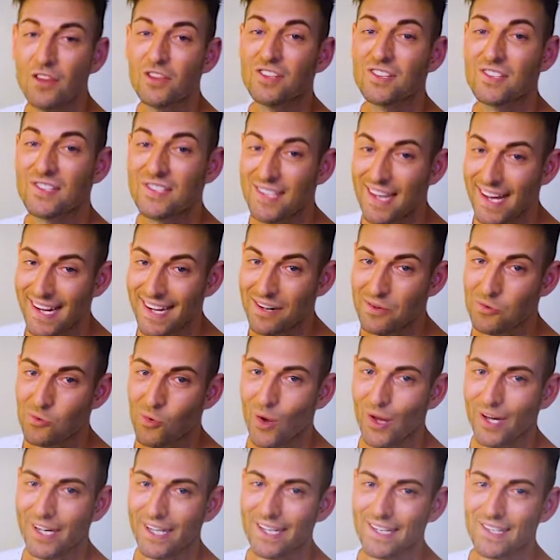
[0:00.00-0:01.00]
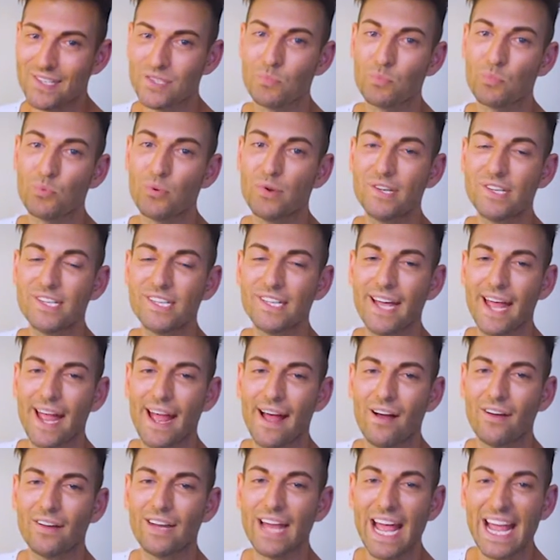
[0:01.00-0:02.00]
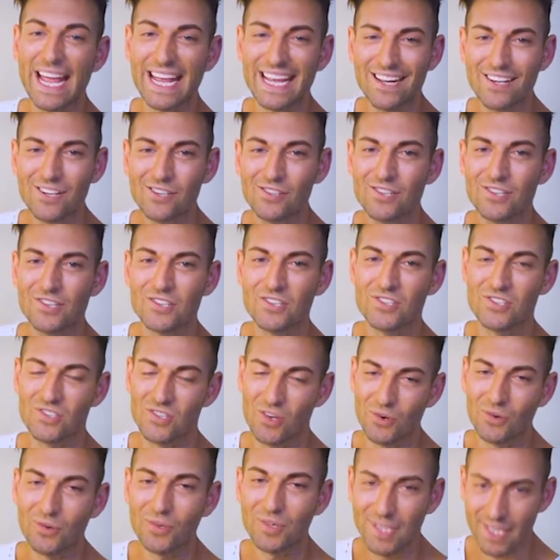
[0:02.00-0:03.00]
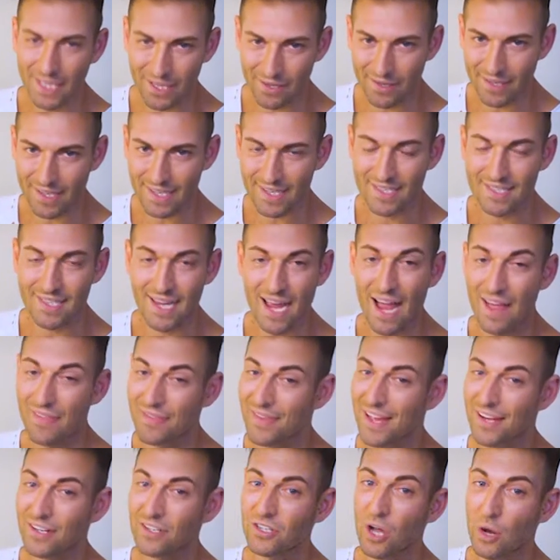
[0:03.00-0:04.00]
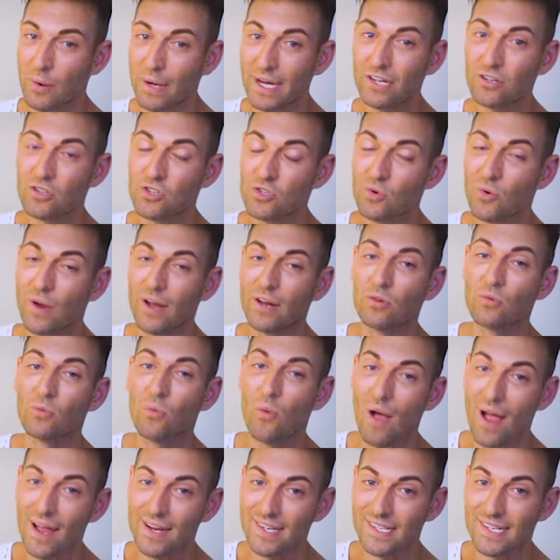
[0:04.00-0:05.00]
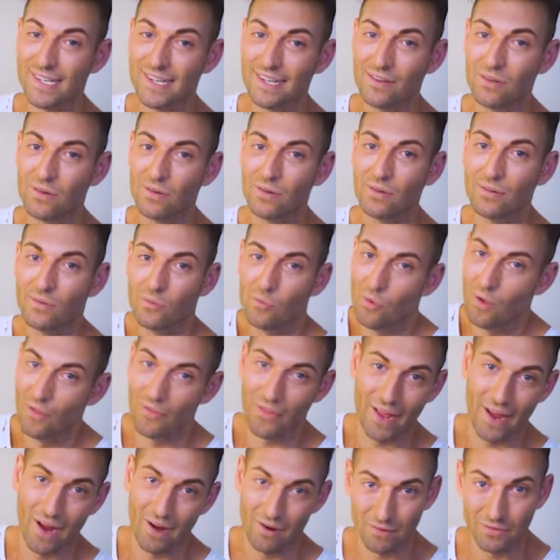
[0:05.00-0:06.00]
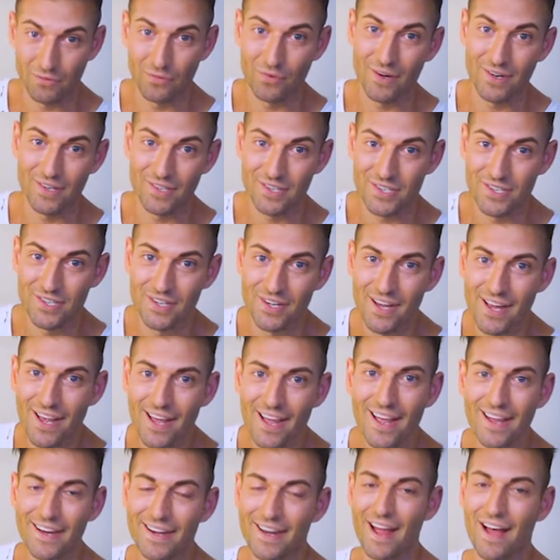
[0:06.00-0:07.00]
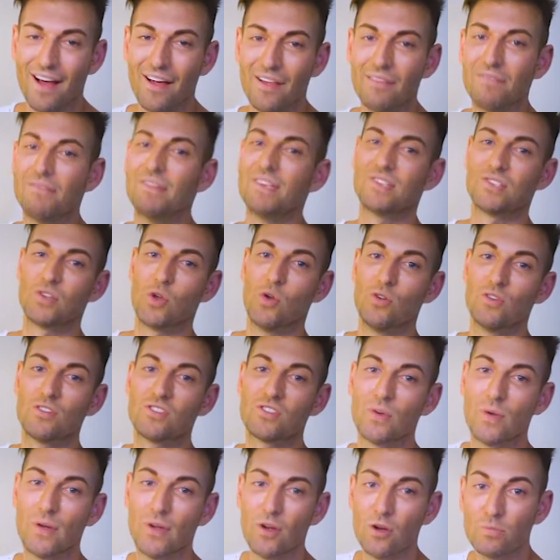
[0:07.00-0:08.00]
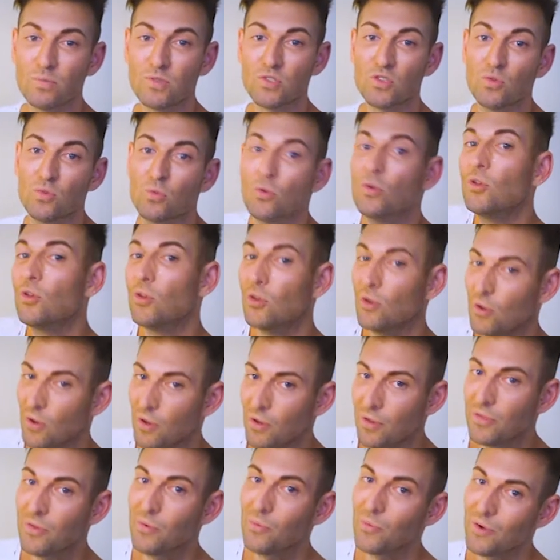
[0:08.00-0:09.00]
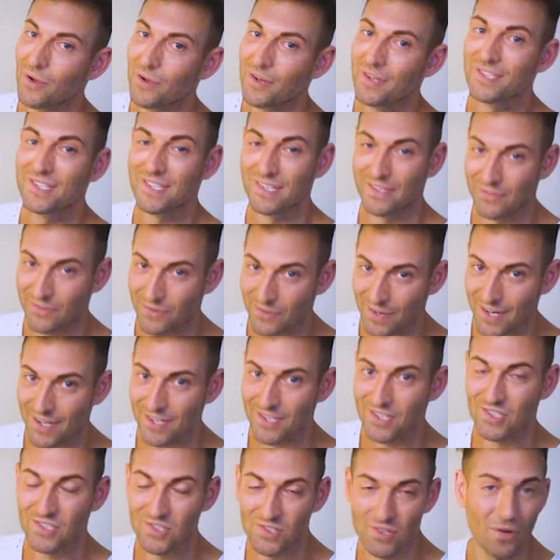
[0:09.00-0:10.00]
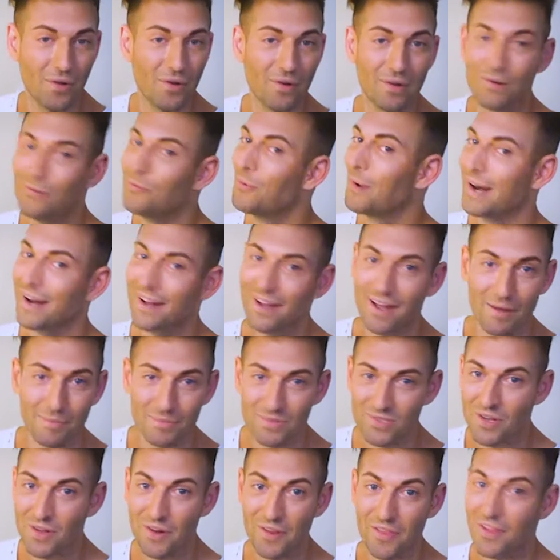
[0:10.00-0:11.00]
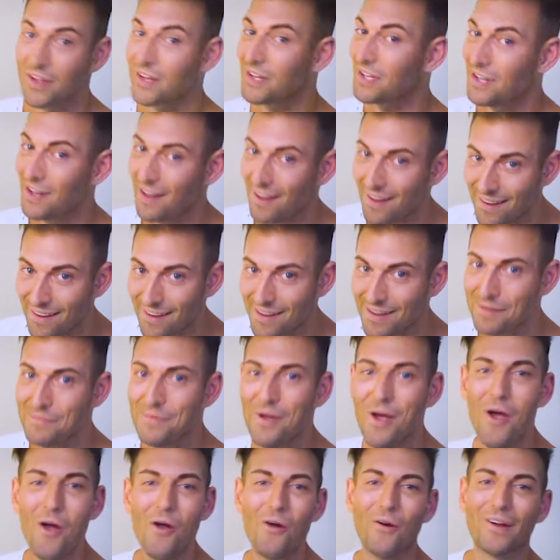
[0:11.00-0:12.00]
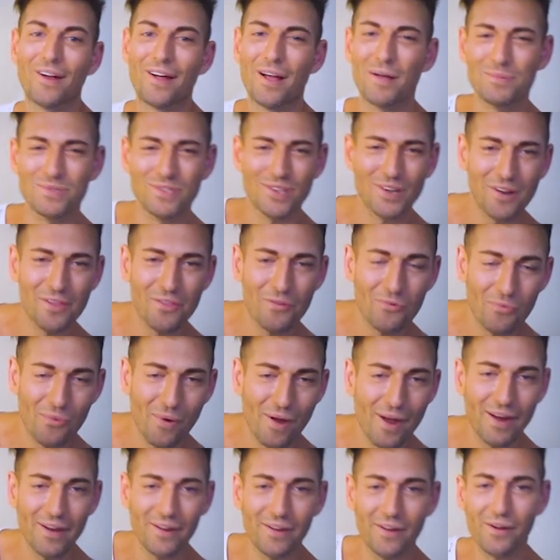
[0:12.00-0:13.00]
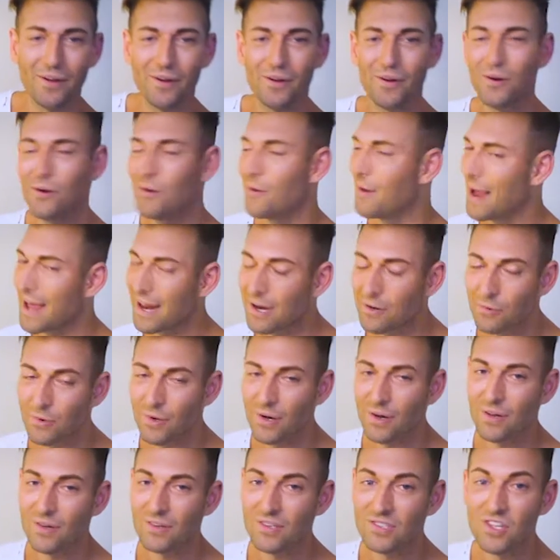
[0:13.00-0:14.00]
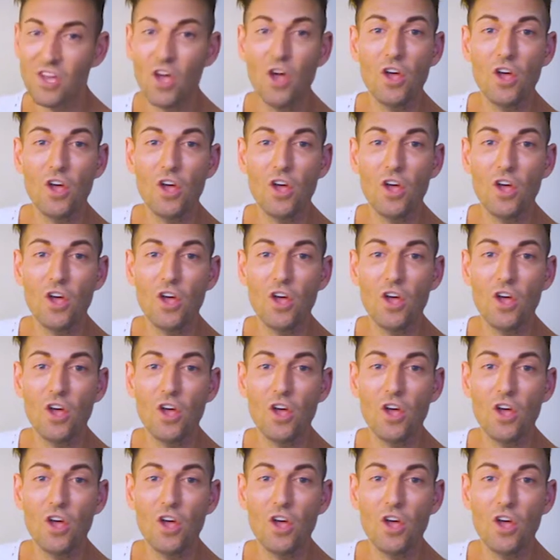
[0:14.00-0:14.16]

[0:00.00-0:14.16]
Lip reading: The second one is printing out English song lyrics and then going and trying writing what they are in French. Now, this also helps you learn the words in French, so when it comes on in the club, or it comes on the radio, or anywhere else,